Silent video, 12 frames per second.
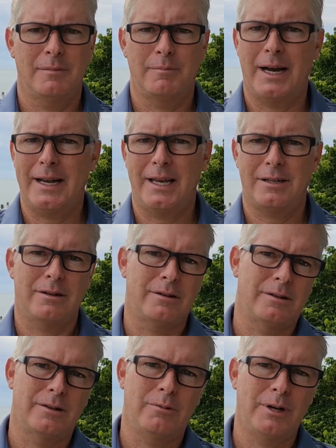Binance
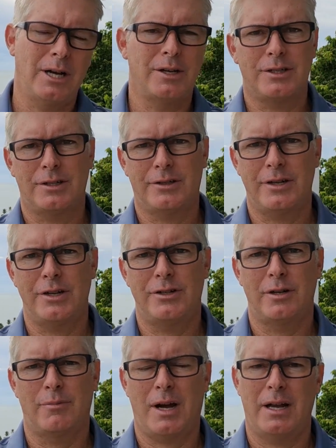or no one else
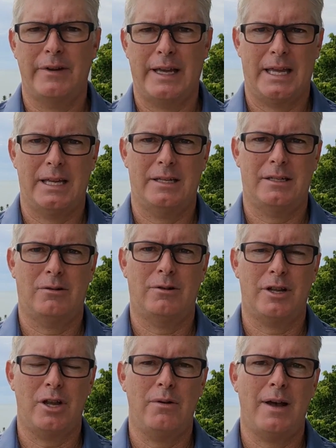sees your private keys.
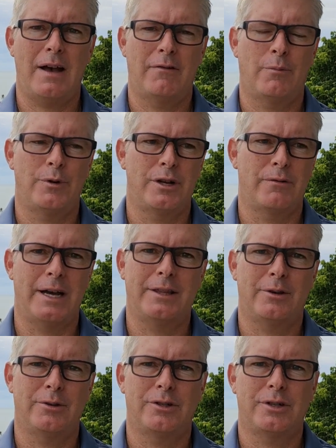Only you have them when you
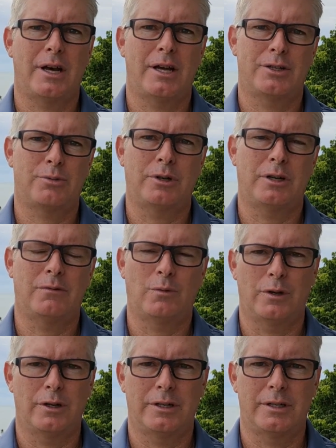write those 12
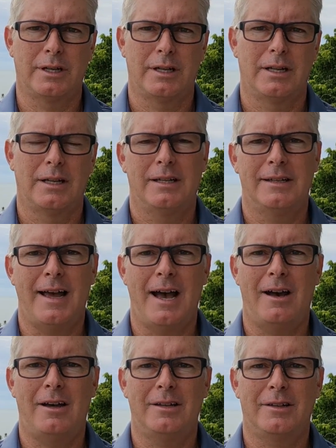words
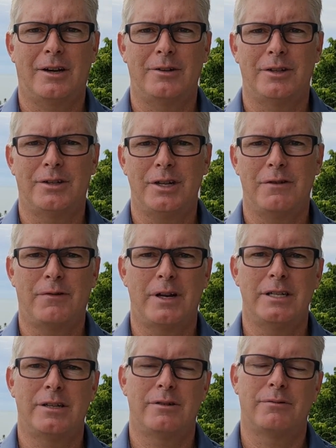down, called the seed
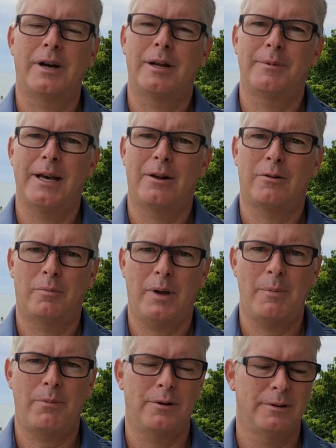phrase, and you write them down on
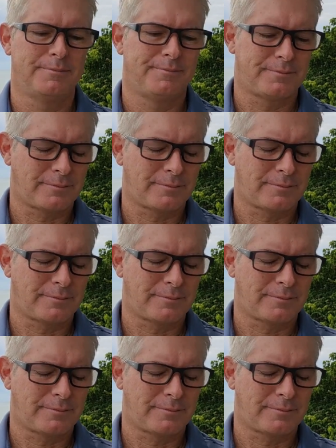paper.